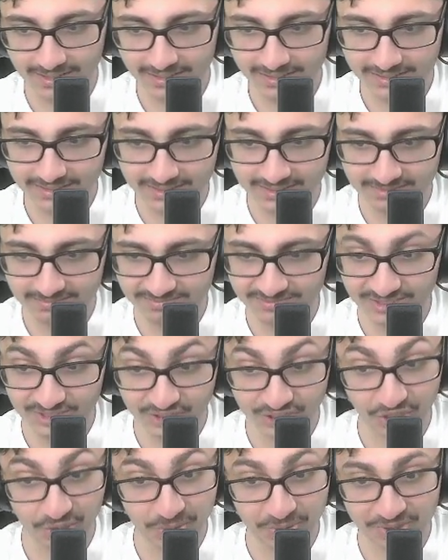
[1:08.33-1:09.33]
and it's
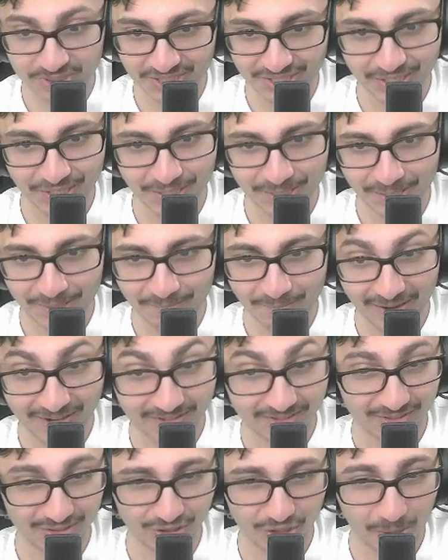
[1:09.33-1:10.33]
still sitting in my
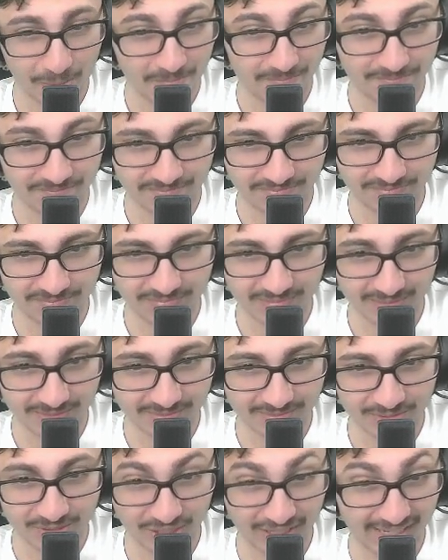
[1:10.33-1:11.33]
club
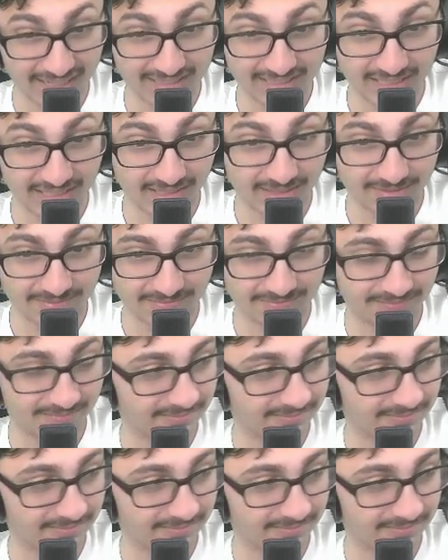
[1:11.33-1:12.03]
collecting